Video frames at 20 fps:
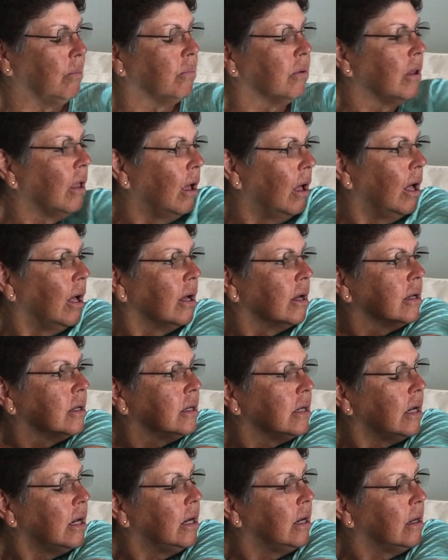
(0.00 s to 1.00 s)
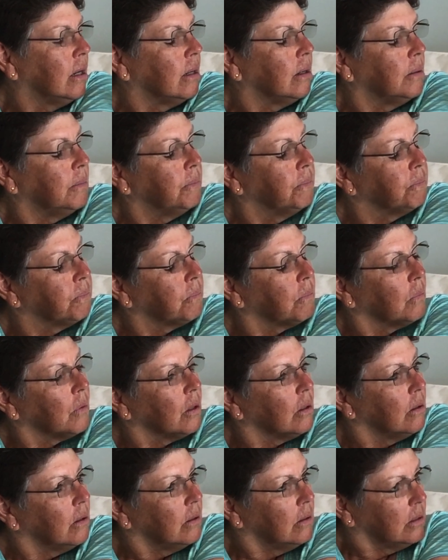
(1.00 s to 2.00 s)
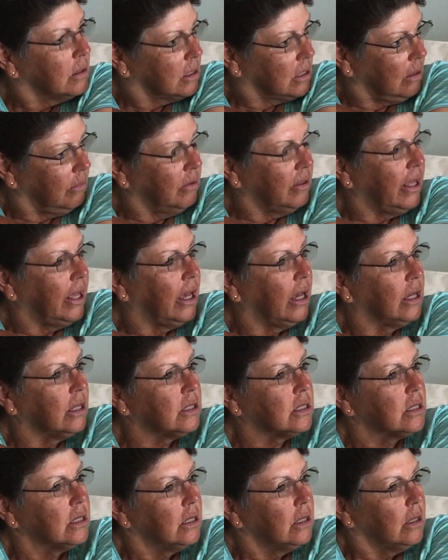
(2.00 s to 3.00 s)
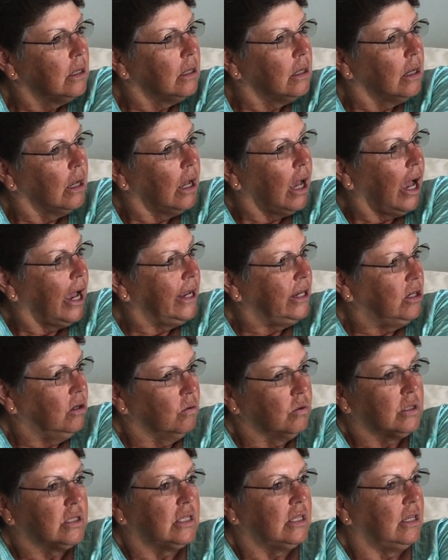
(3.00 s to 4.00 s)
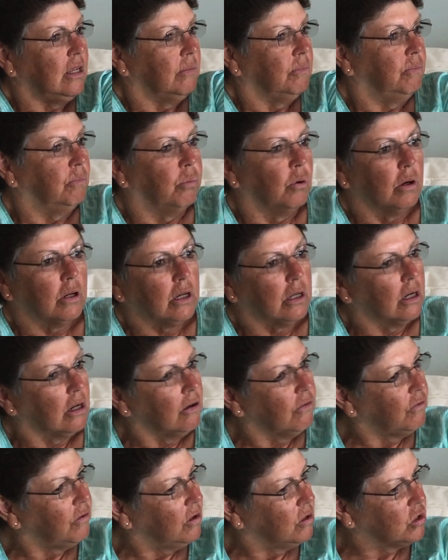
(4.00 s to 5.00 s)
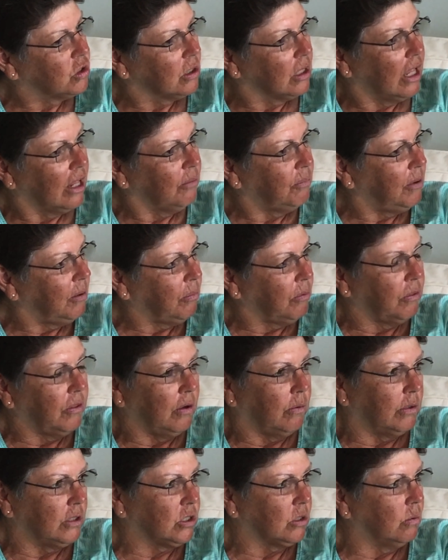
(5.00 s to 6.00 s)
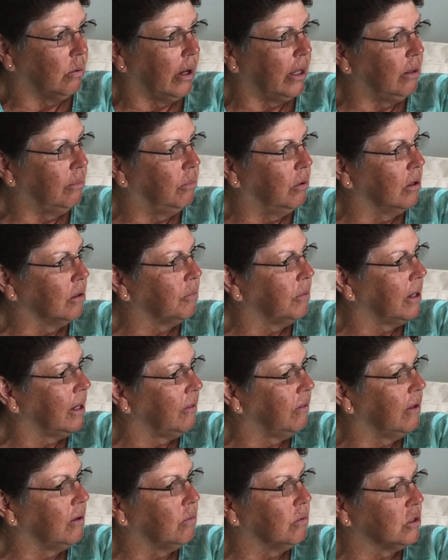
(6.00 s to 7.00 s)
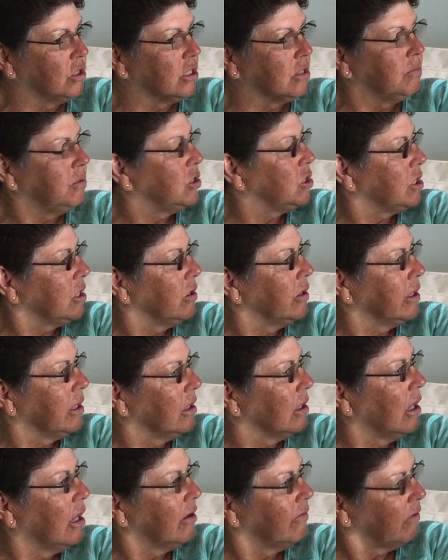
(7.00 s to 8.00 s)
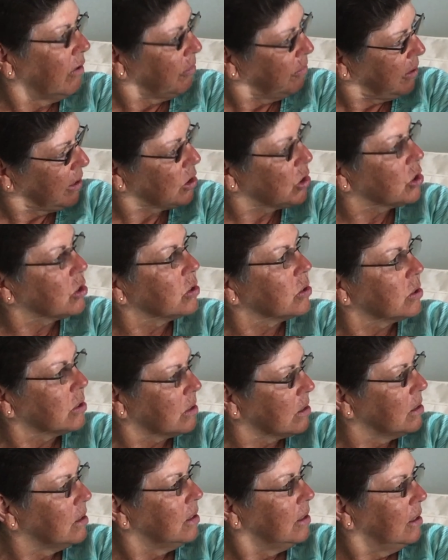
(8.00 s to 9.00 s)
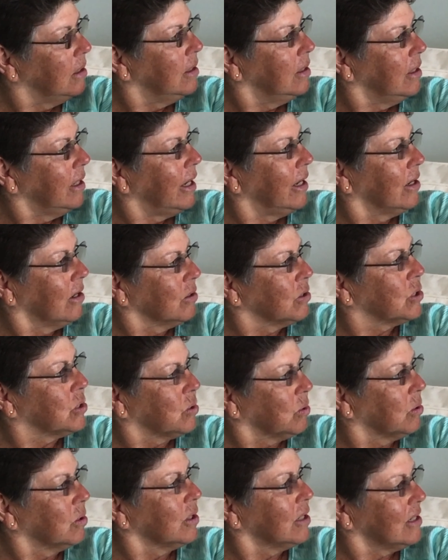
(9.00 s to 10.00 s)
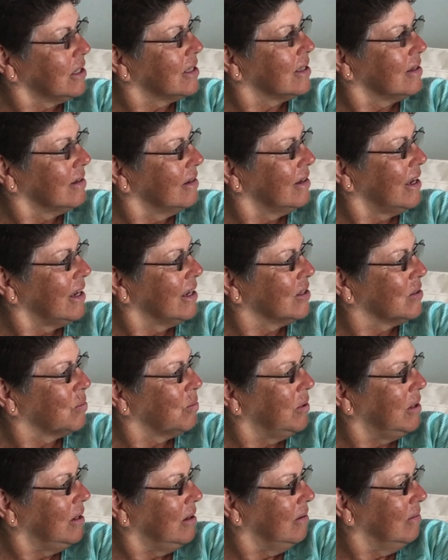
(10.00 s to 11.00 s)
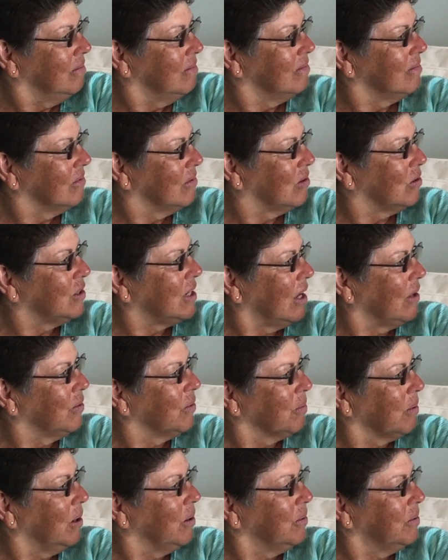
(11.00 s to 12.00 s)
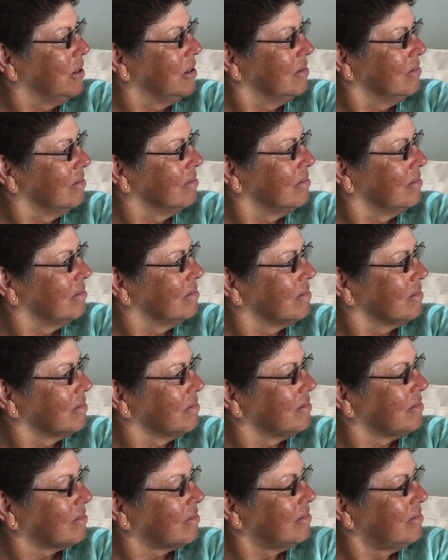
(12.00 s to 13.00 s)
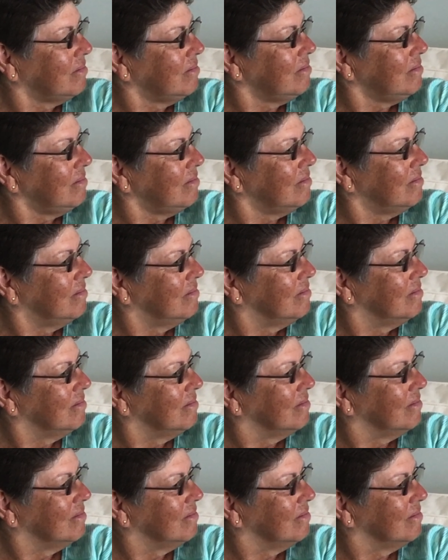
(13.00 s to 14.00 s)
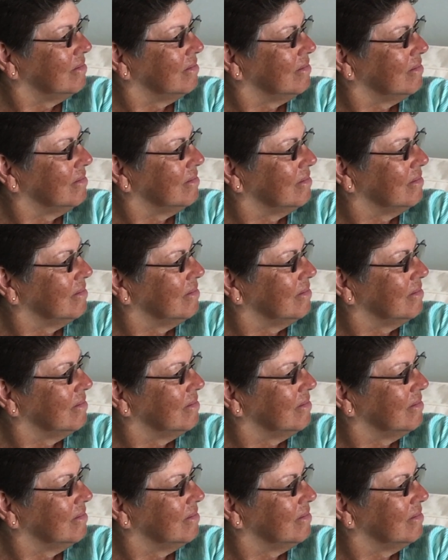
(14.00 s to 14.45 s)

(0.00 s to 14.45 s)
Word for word: blog um, some of that. I don't see a book in our future. A lot of people think we should write a book, but I think we'll just be sharing a lot of our pictures and our stories as we uh-huh. go down the road. Yeah. Okay. But, but